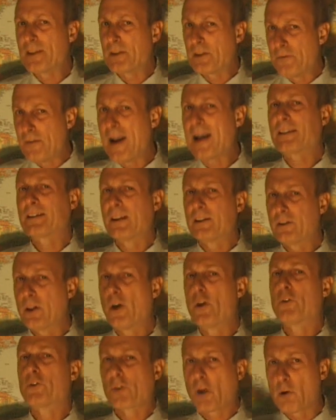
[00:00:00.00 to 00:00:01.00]
and the fact that
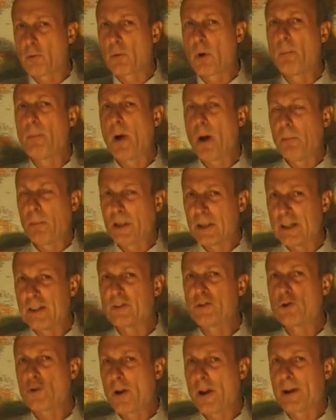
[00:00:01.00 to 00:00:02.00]
those are
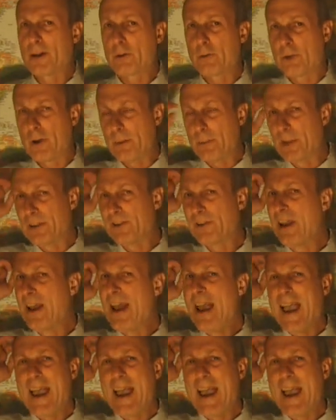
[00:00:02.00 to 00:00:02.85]
Republican trade agreements.